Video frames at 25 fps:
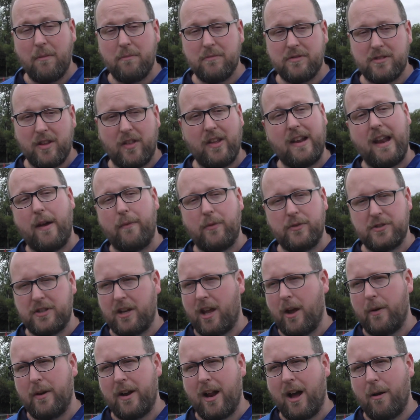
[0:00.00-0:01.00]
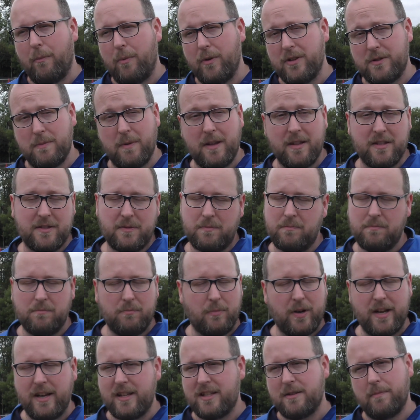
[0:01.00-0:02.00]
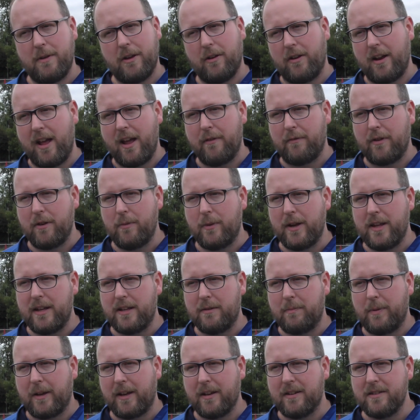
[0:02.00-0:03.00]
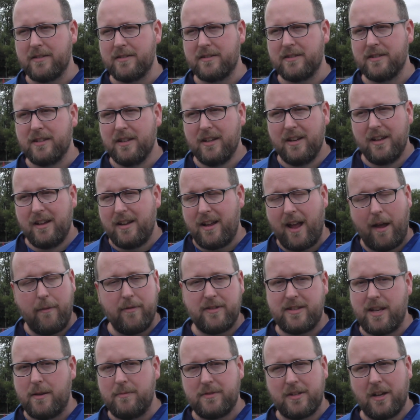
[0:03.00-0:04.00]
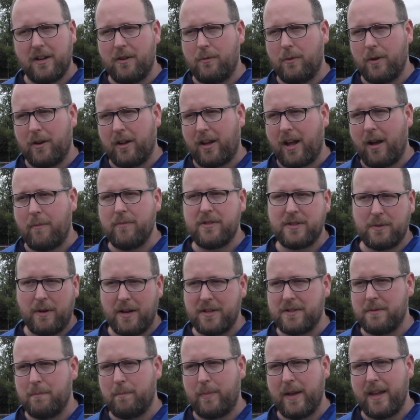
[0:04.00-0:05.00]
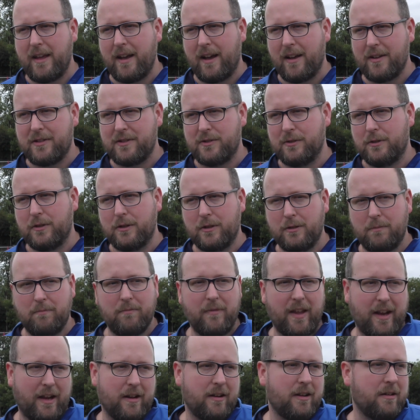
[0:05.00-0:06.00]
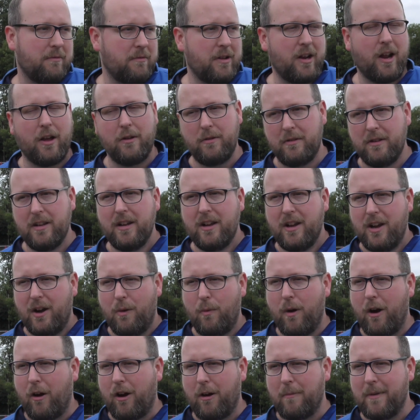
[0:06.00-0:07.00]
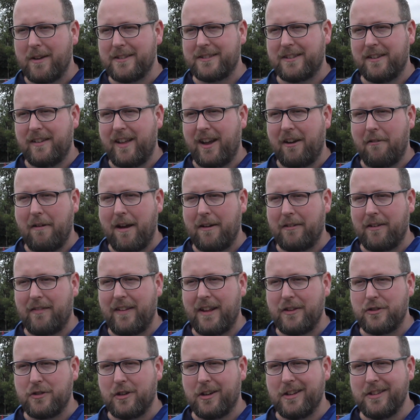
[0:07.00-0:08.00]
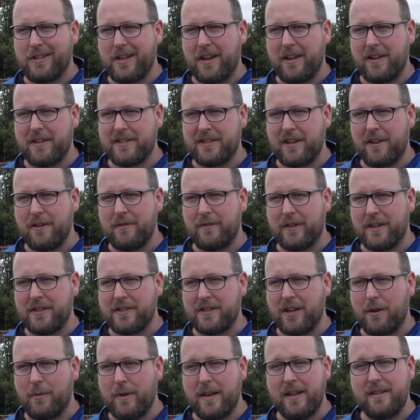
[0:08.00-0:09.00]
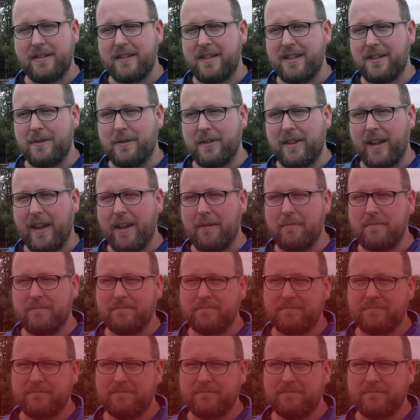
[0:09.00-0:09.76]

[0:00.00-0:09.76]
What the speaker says: So the levels are going up, which means we need to be on it every week, because every team's going to want to come to us and beat us, or they're going to welcome us to their ground and then try and turn us over. So we need to deal with that.